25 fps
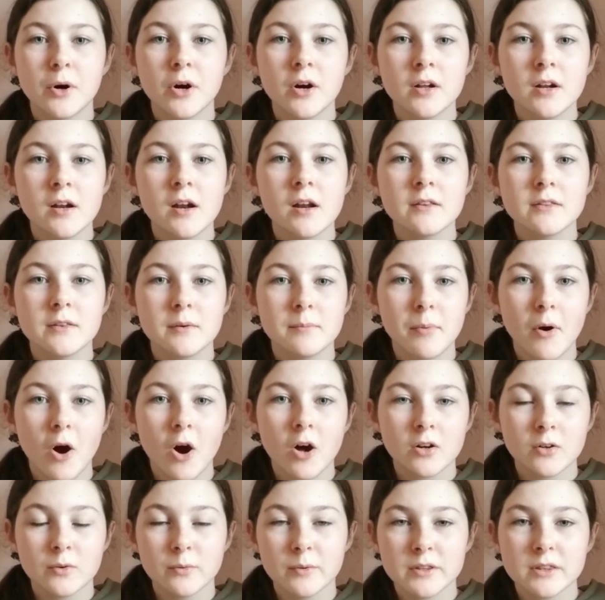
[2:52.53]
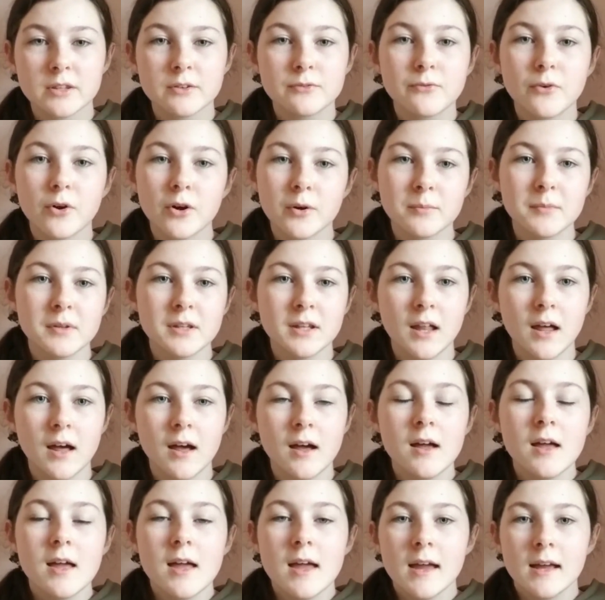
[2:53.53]
put the bottle with the
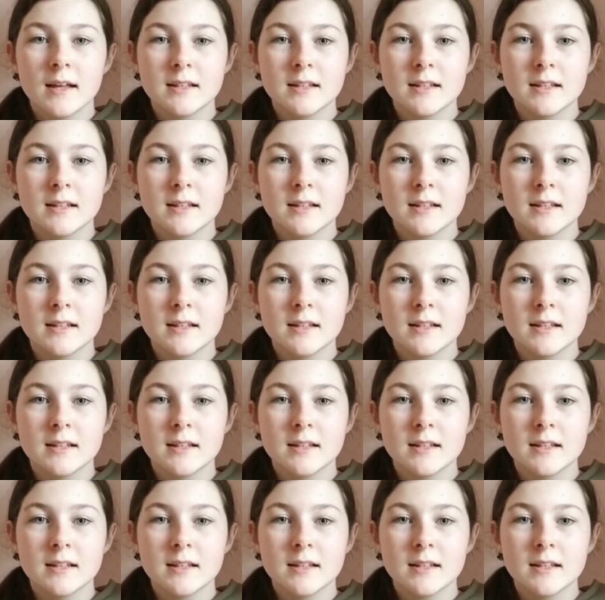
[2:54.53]
formula